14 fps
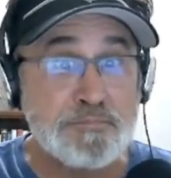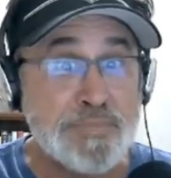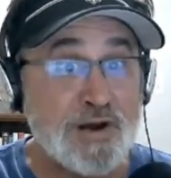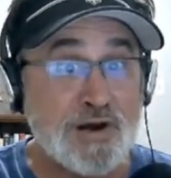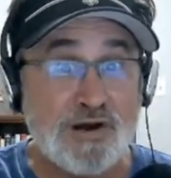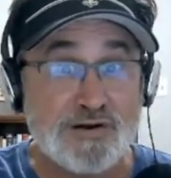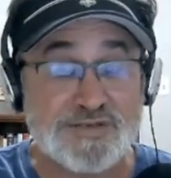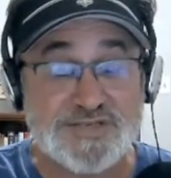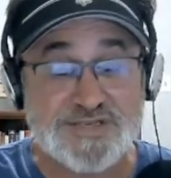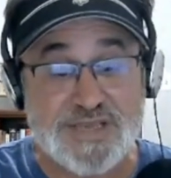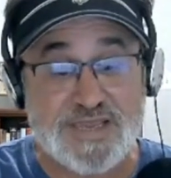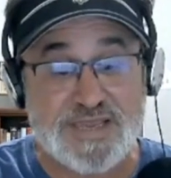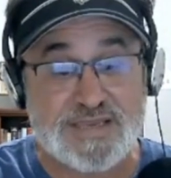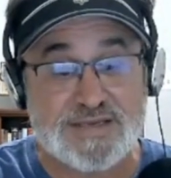
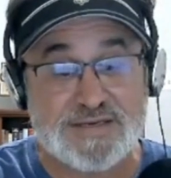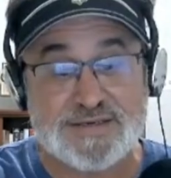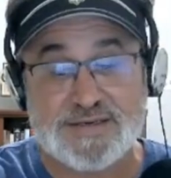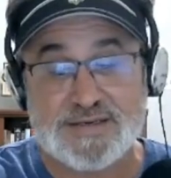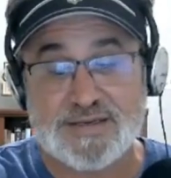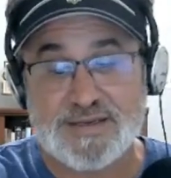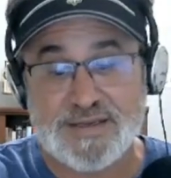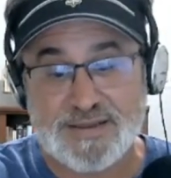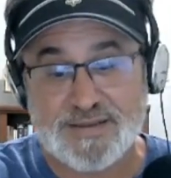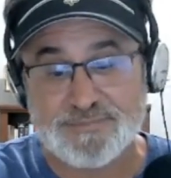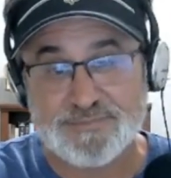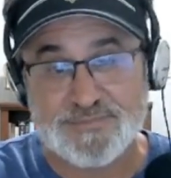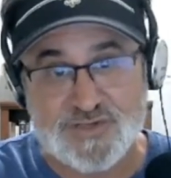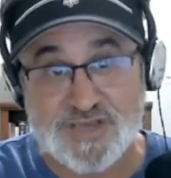Burns and
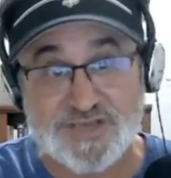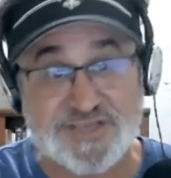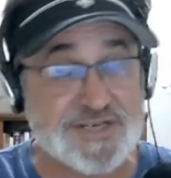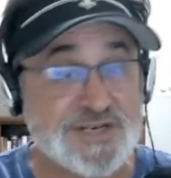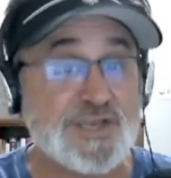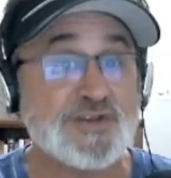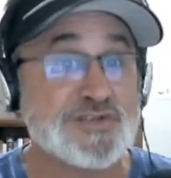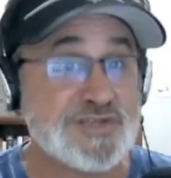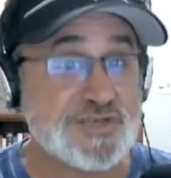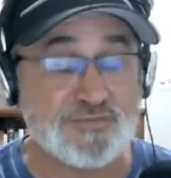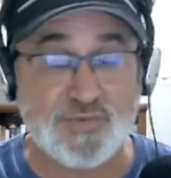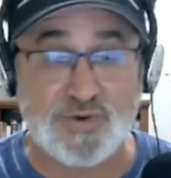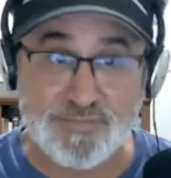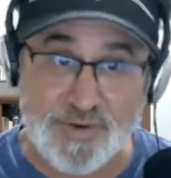Justin
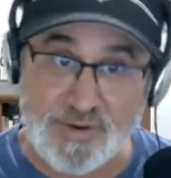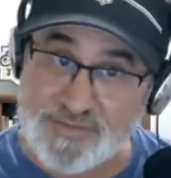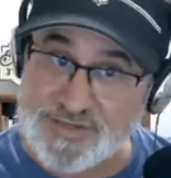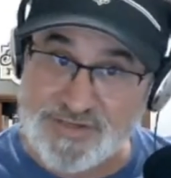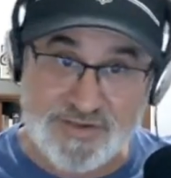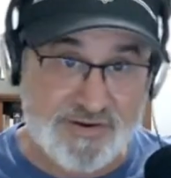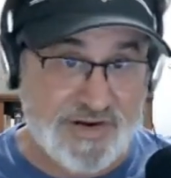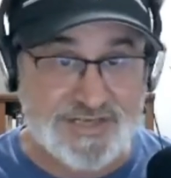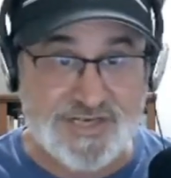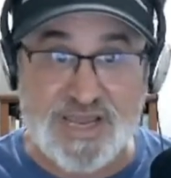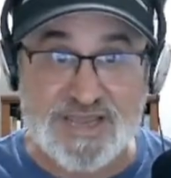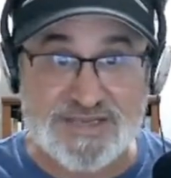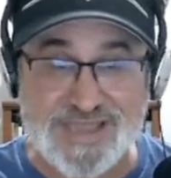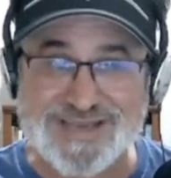Houston were pretty much their edge
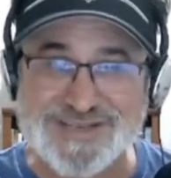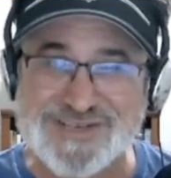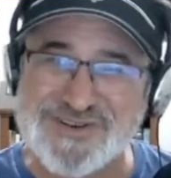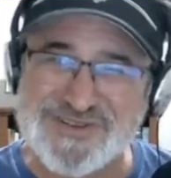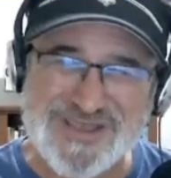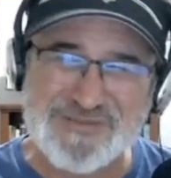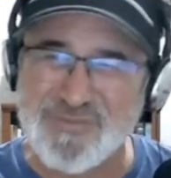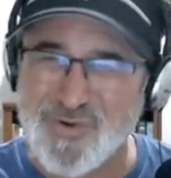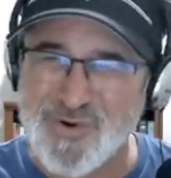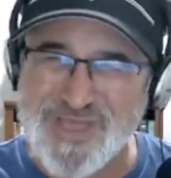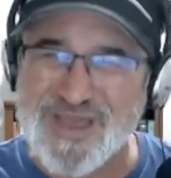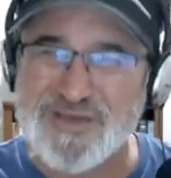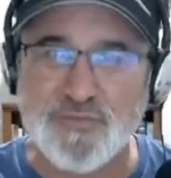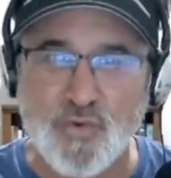guys last year in that
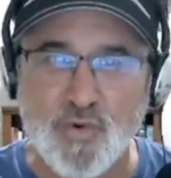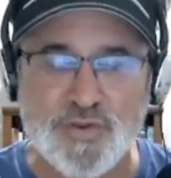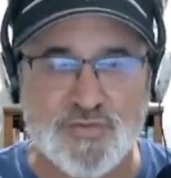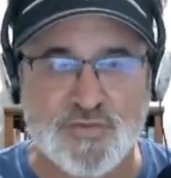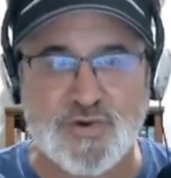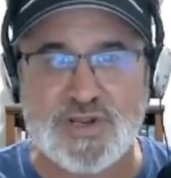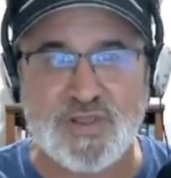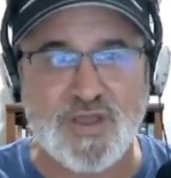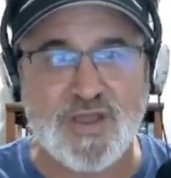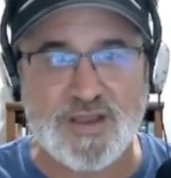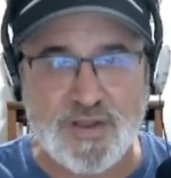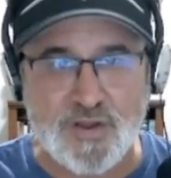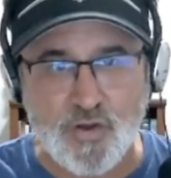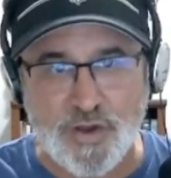4-3
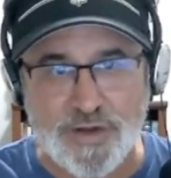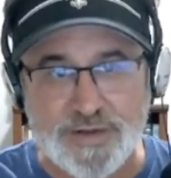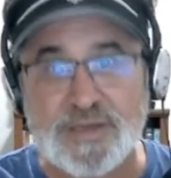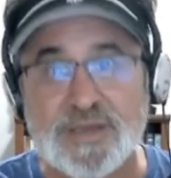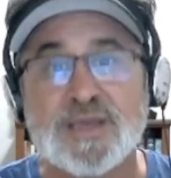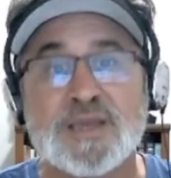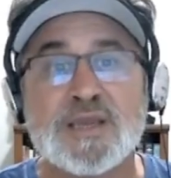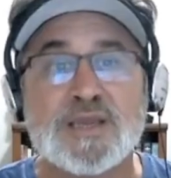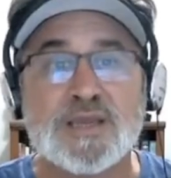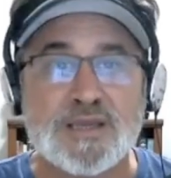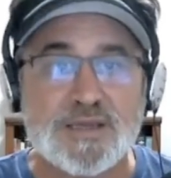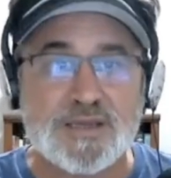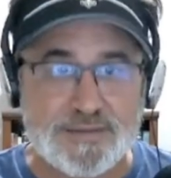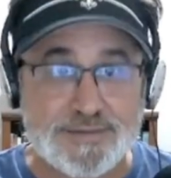look, gone.
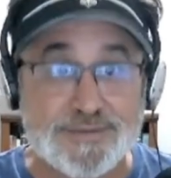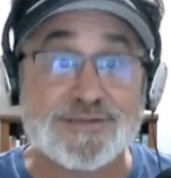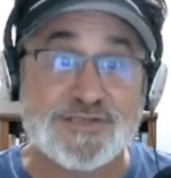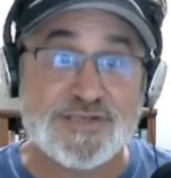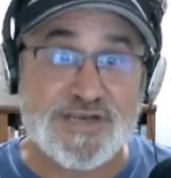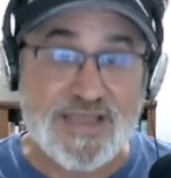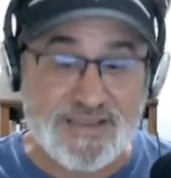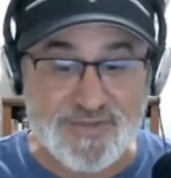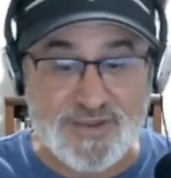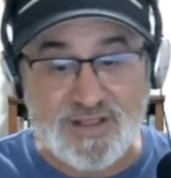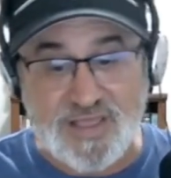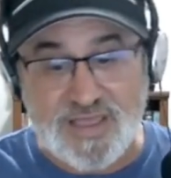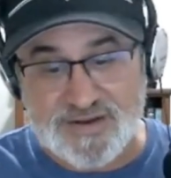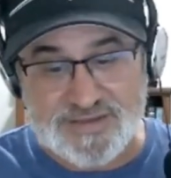Jadeveon
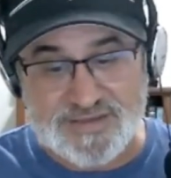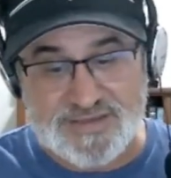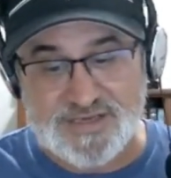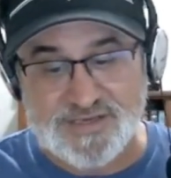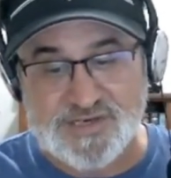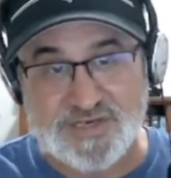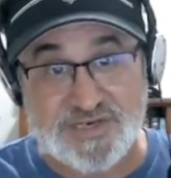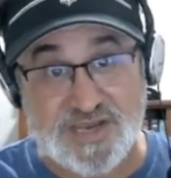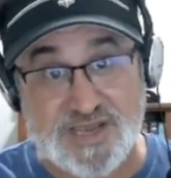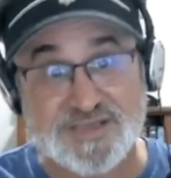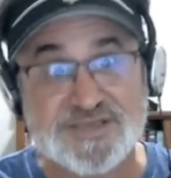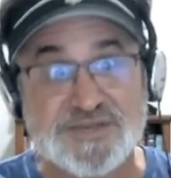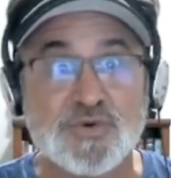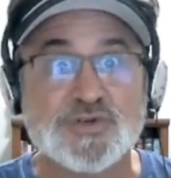Clowney and DJ
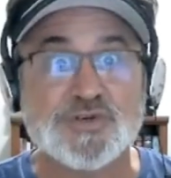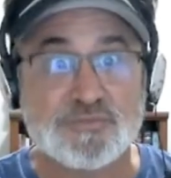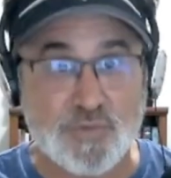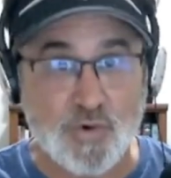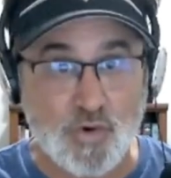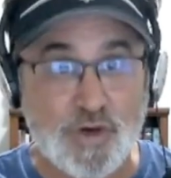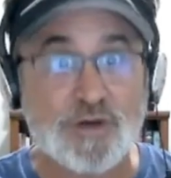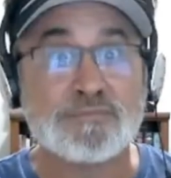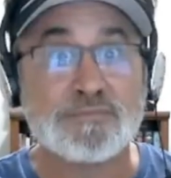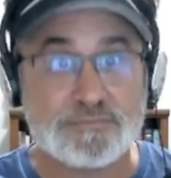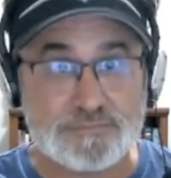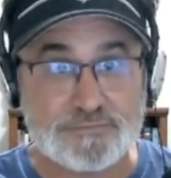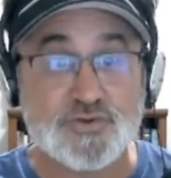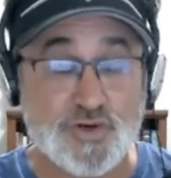Johnson, which are more
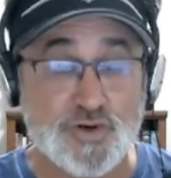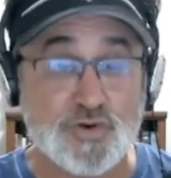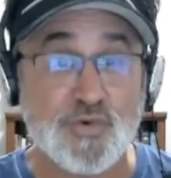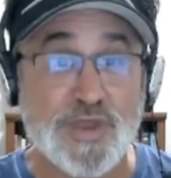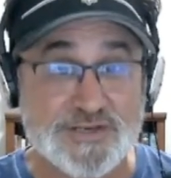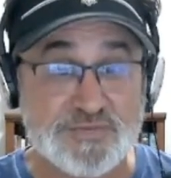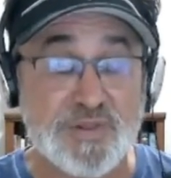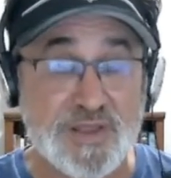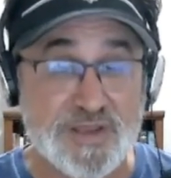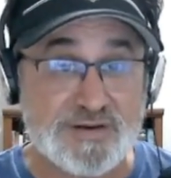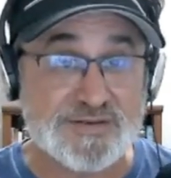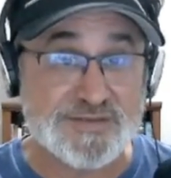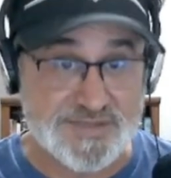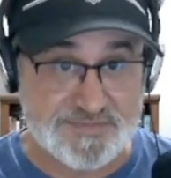true edge
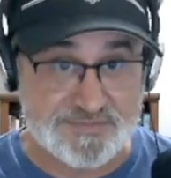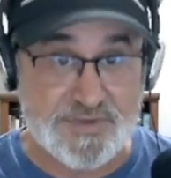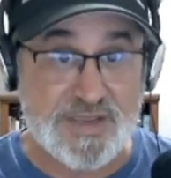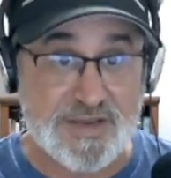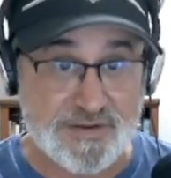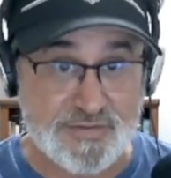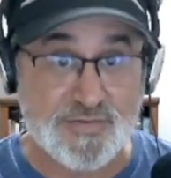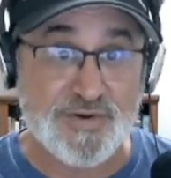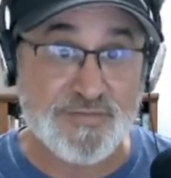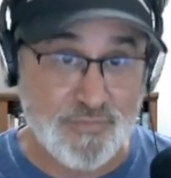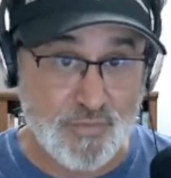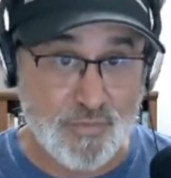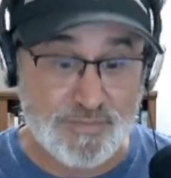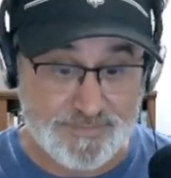players in a
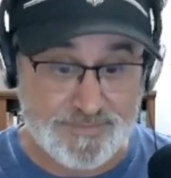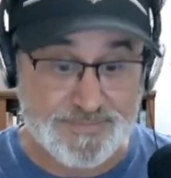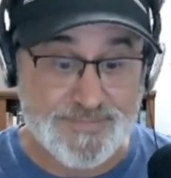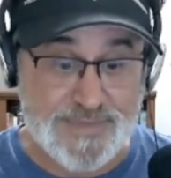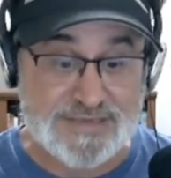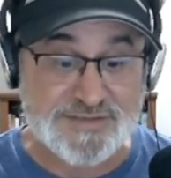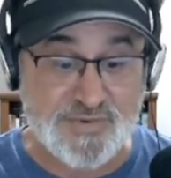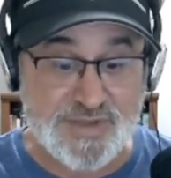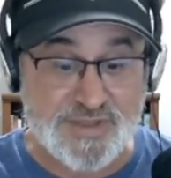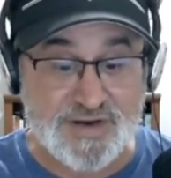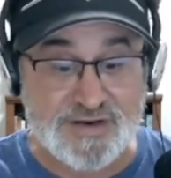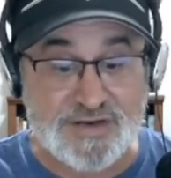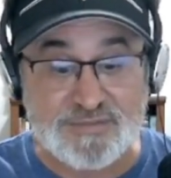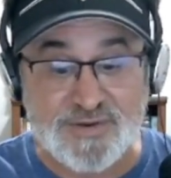3-4. That's where
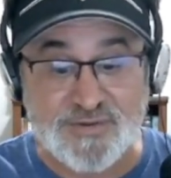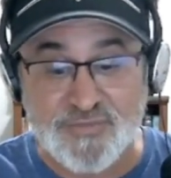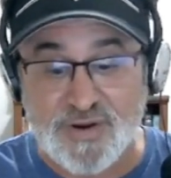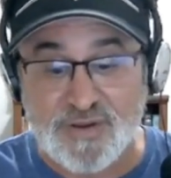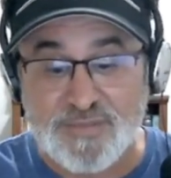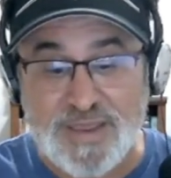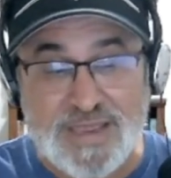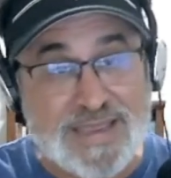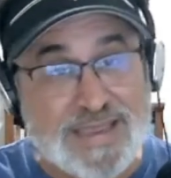they're coming from.